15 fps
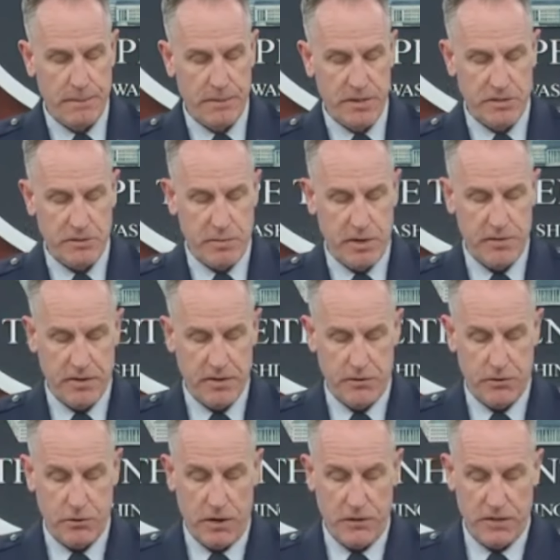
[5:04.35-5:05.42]
This month
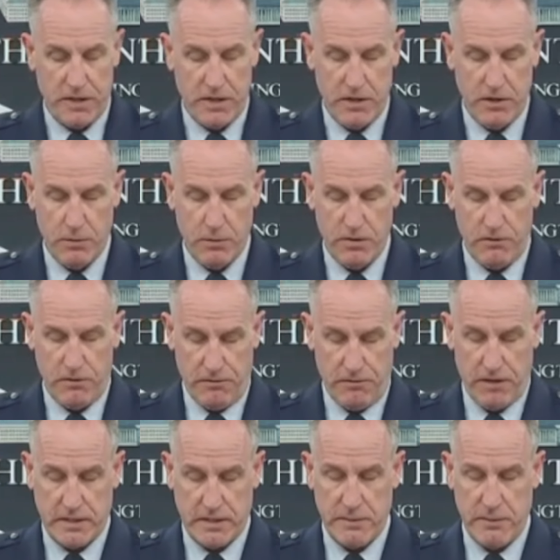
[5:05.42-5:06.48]
and throughout the year, we will
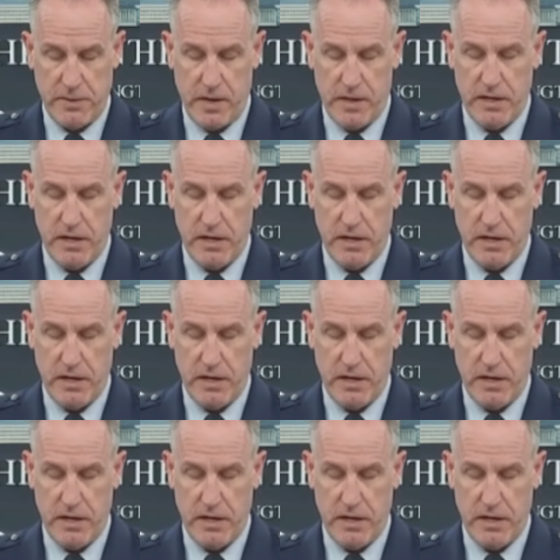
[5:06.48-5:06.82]
reflect upon